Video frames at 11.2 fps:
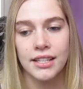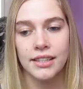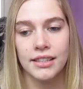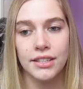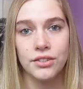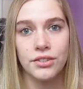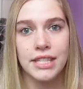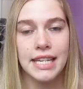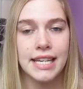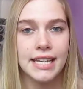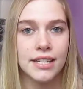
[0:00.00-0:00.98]
Little
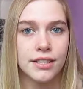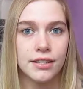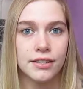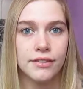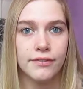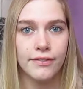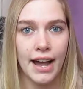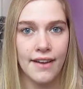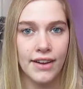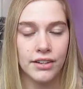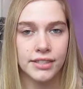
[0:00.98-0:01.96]
t is
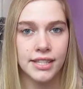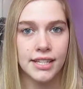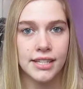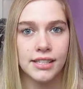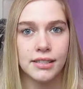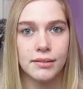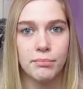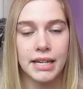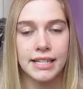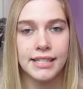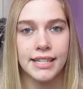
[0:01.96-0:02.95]
5 ounces,
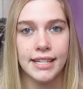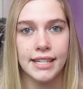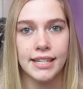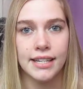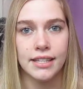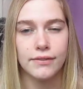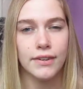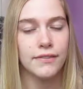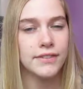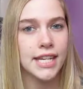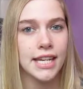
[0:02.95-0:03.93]
big T is
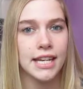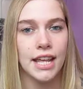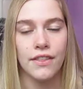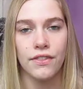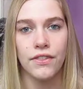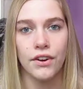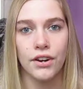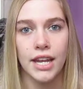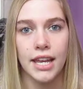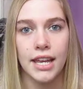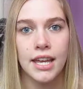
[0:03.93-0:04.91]
15, and
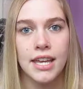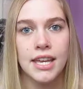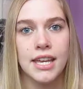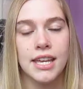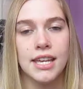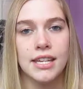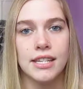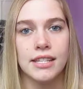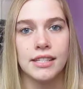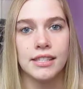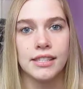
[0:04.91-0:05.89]
30
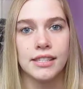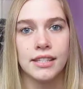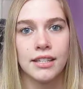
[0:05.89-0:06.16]
is